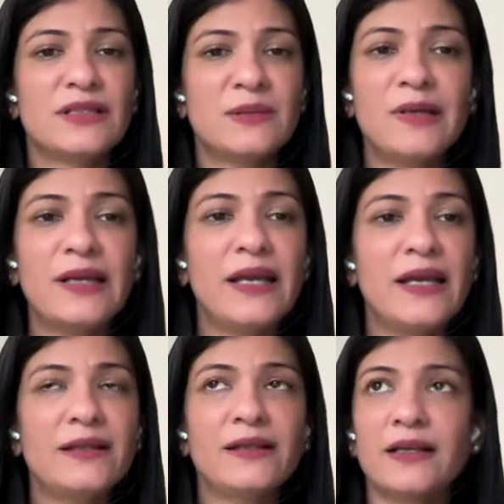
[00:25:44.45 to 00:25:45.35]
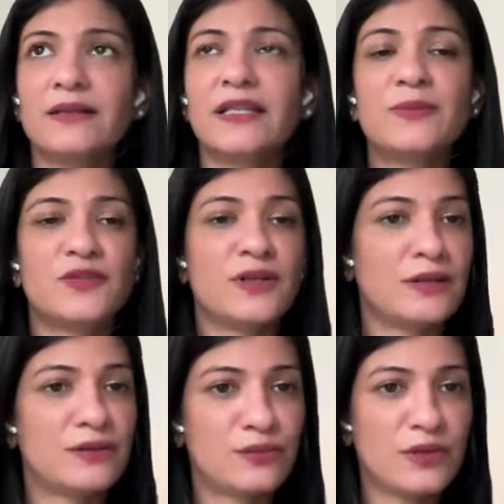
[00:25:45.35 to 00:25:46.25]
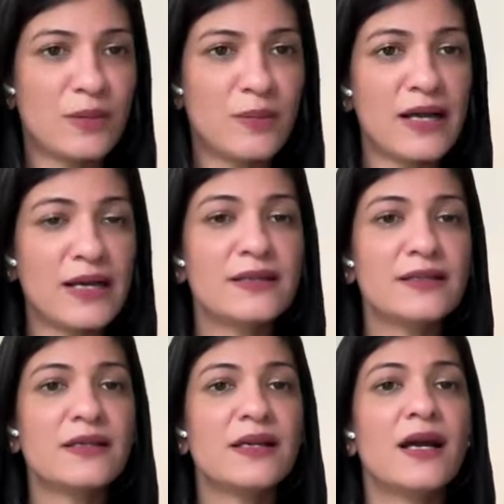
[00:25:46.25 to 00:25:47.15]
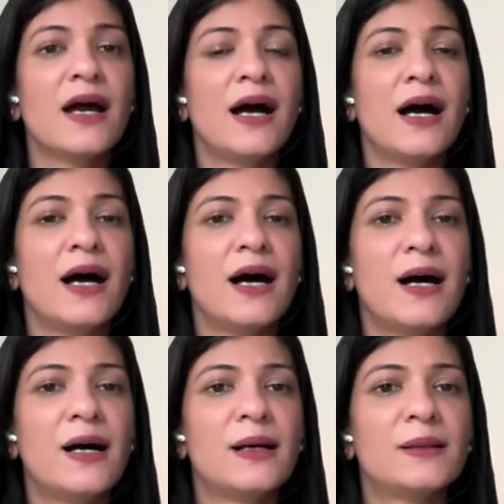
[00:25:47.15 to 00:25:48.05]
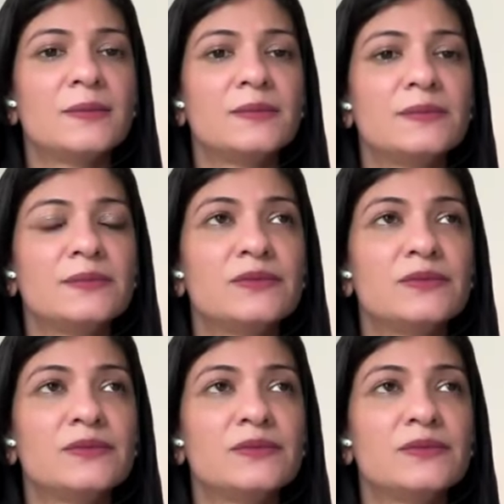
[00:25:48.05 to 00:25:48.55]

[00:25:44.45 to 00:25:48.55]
replaying that keeps running through our mind. Uh,